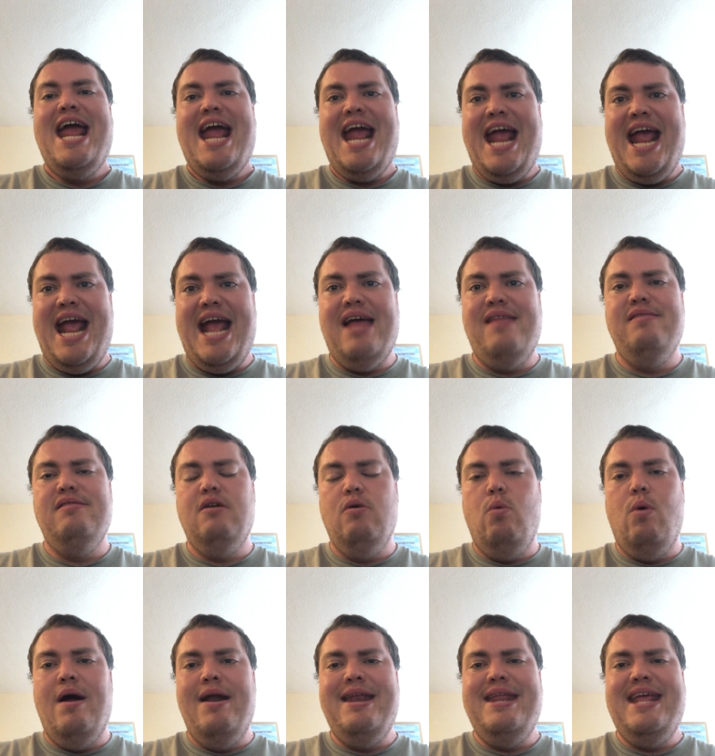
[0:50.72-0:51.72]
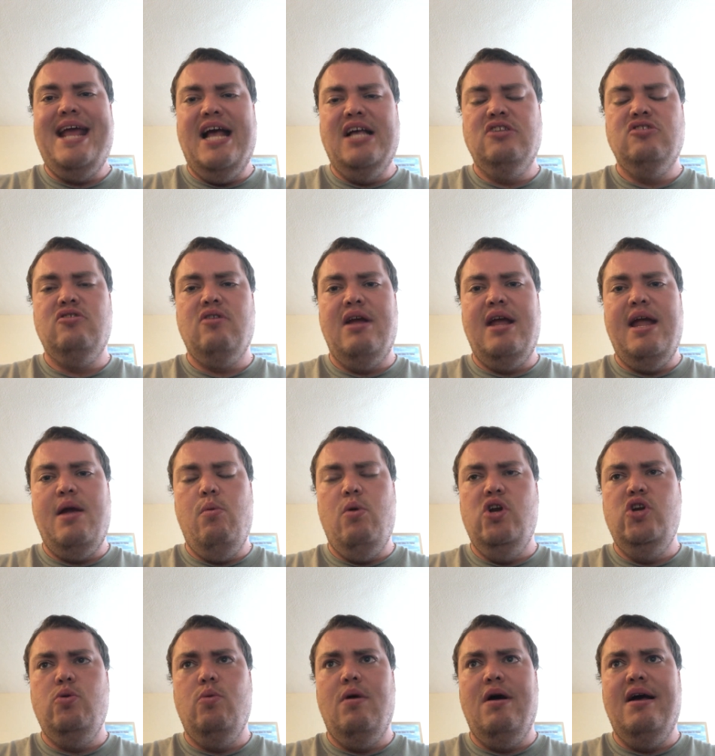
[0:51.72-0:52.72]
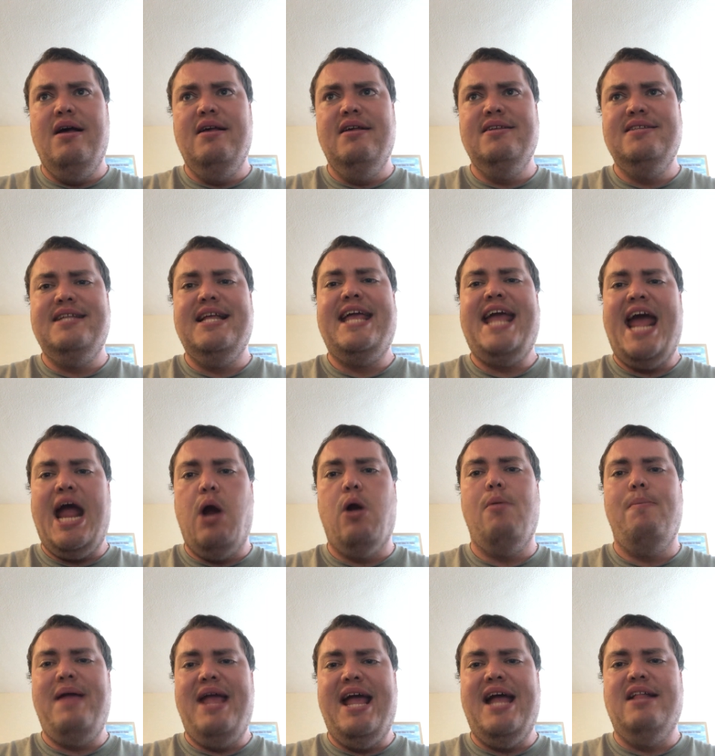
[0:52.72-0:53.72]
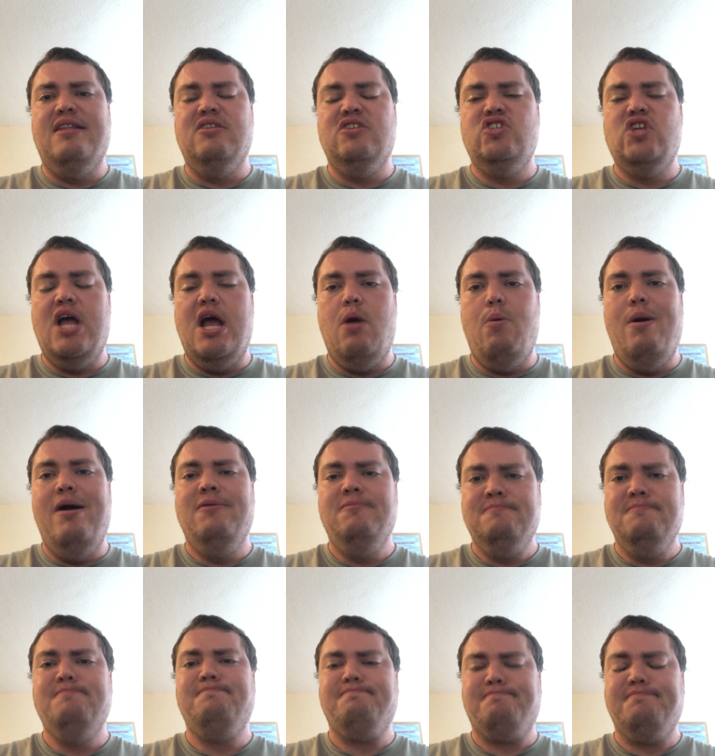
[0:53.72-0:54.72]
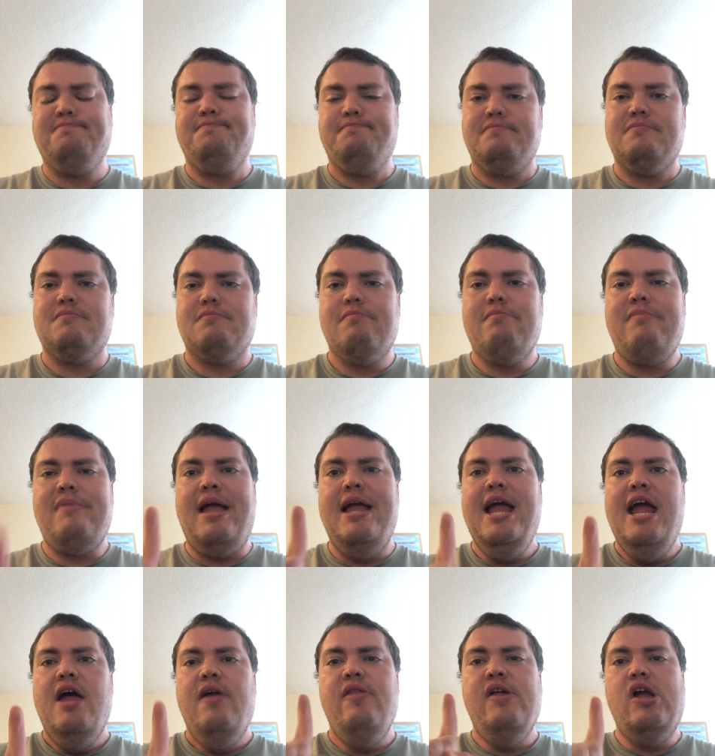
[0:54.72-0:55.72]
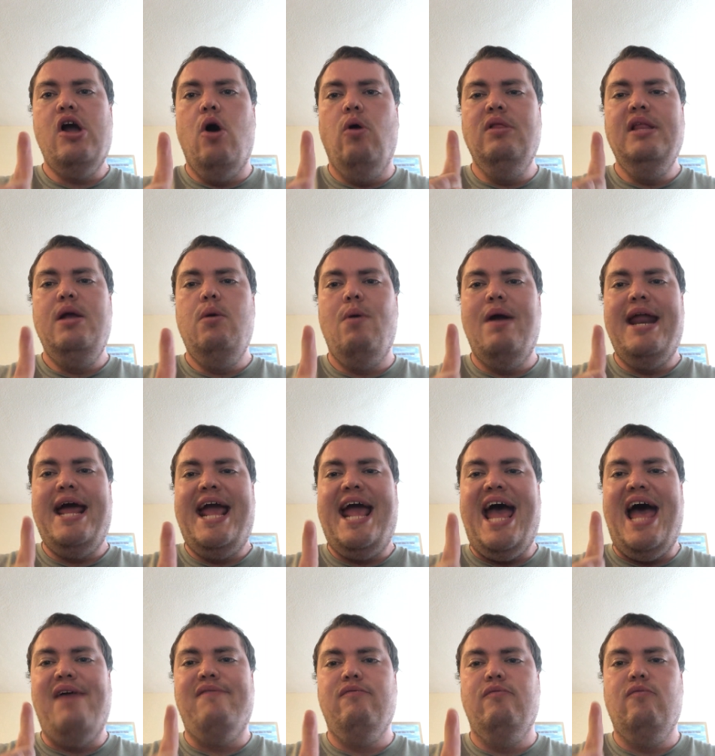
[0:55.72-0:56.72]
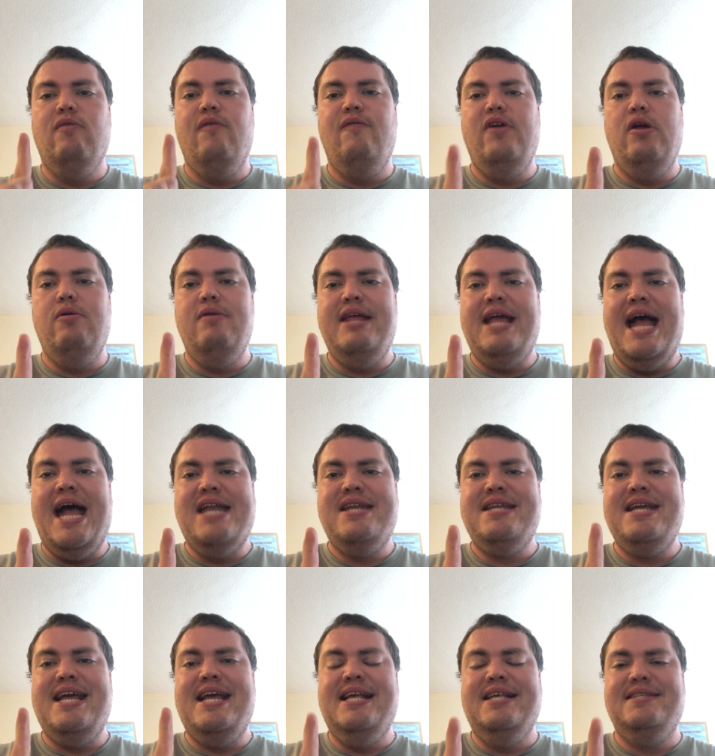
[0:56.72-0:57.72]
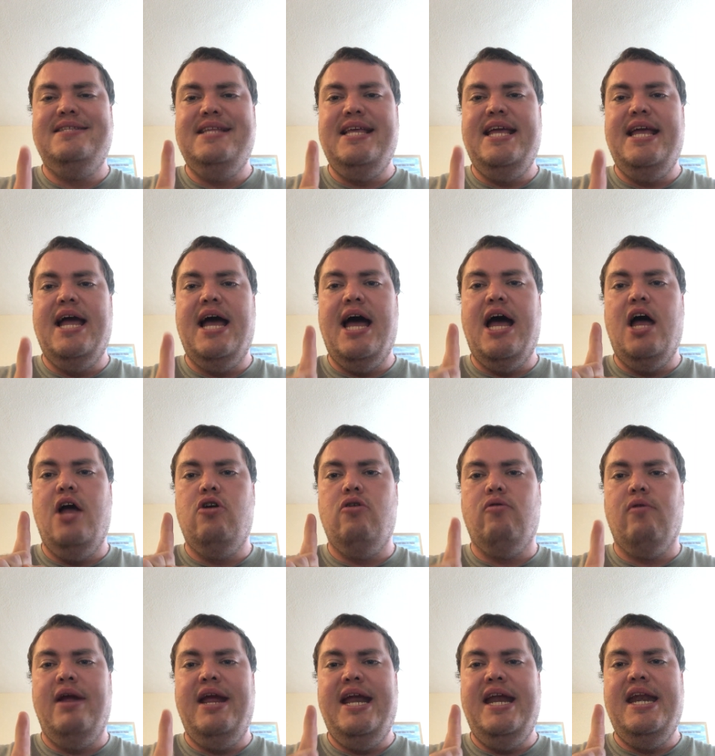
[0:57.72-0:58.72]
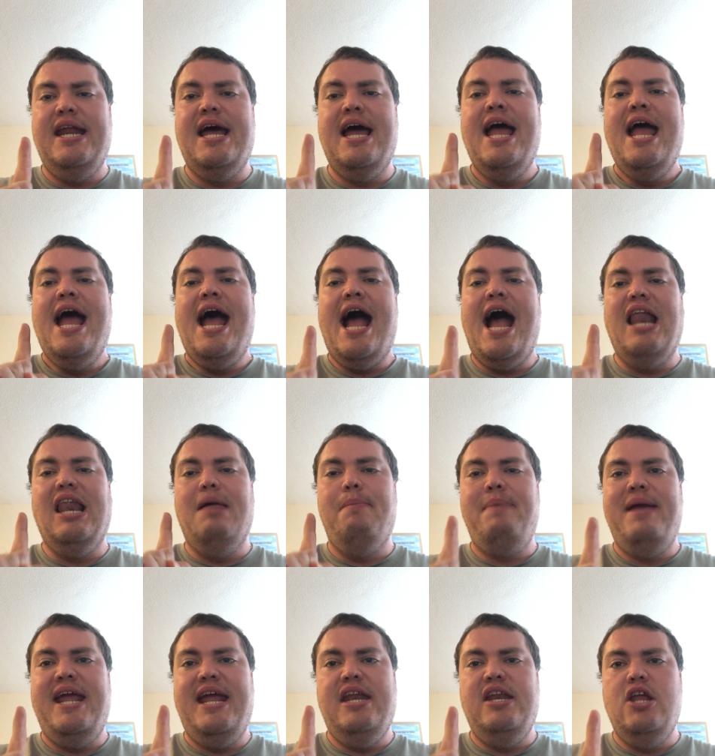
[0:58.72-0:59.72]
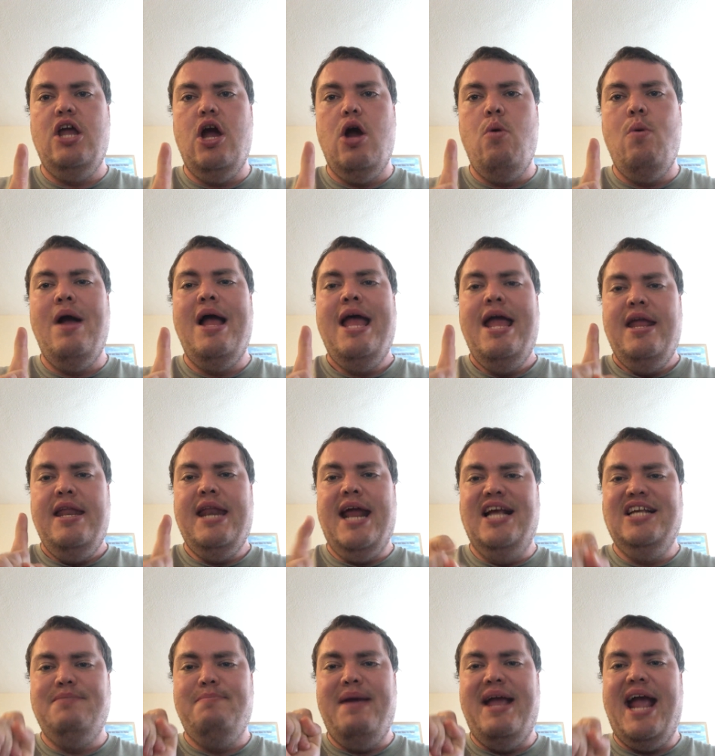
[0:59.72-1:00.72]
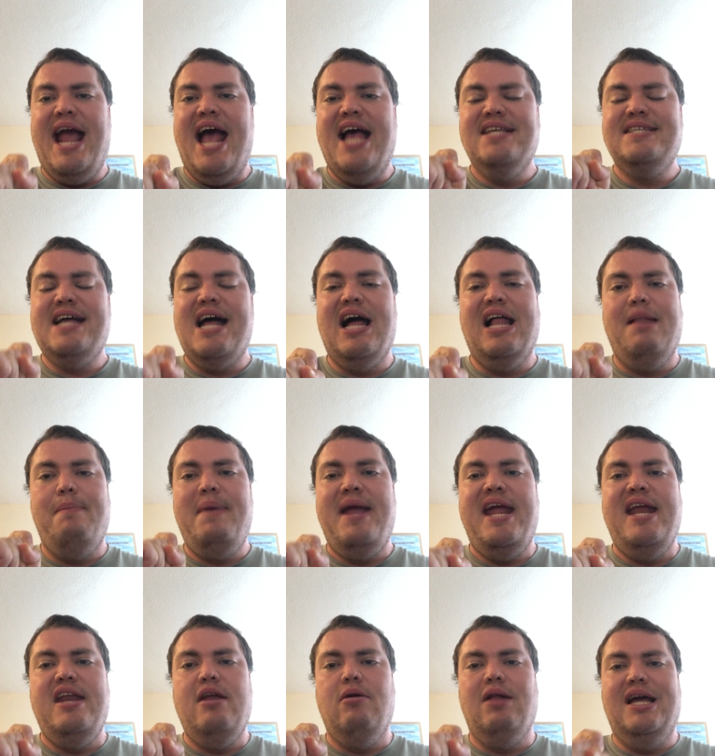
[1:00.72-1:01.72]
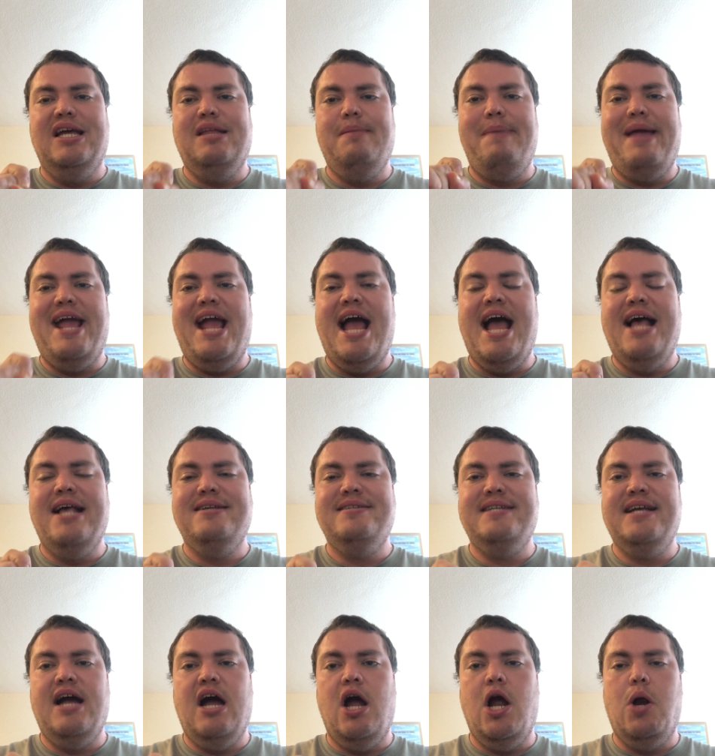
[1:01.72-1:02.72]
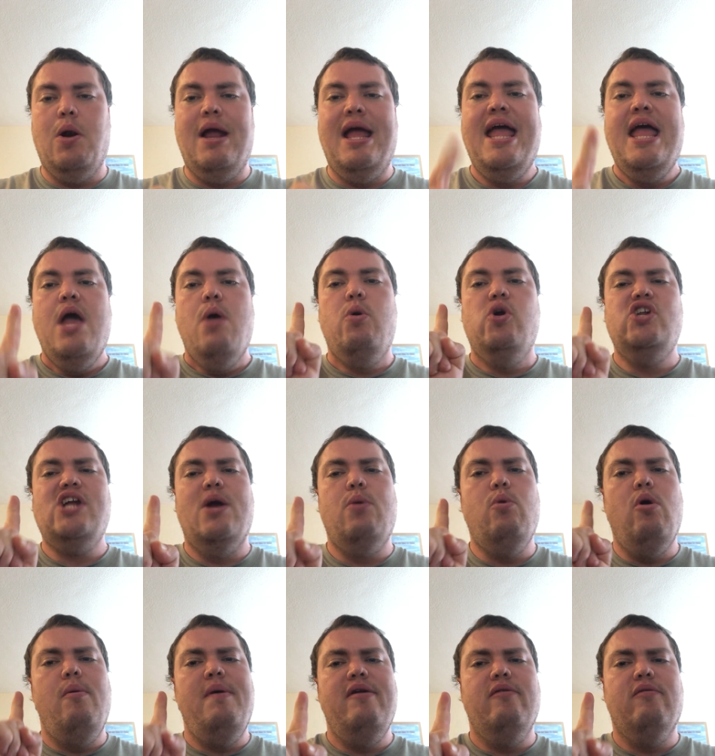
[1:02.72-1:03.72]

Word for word: and the one yesterday, which was the Caribbean. So uh, the only one I haven't reviewed yet is the uh, green jalapeno, uh, nice big ass jalapeno like the big ass cigar, uh, which I will be